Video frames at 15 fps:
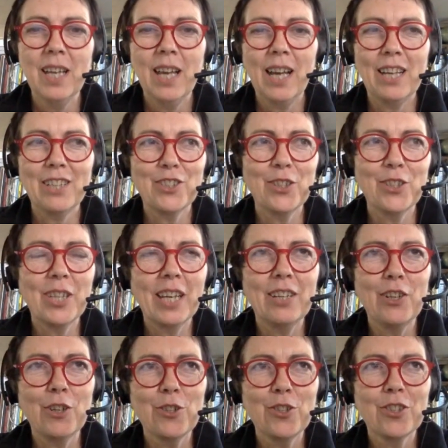and so that
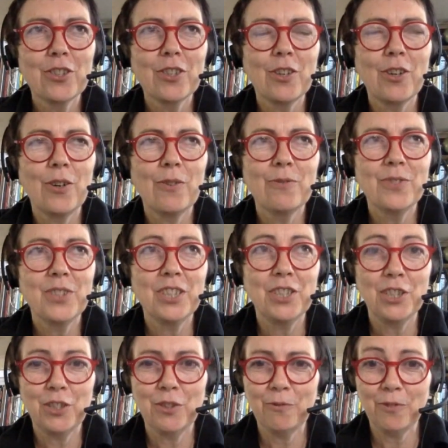notion of
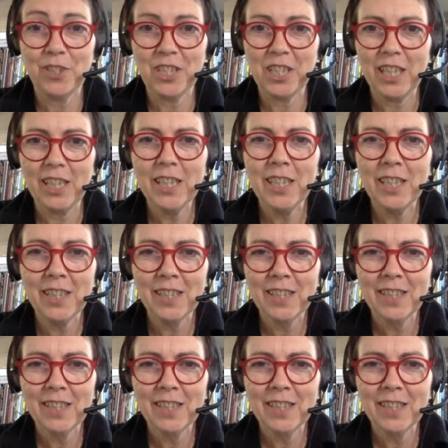decision fatigue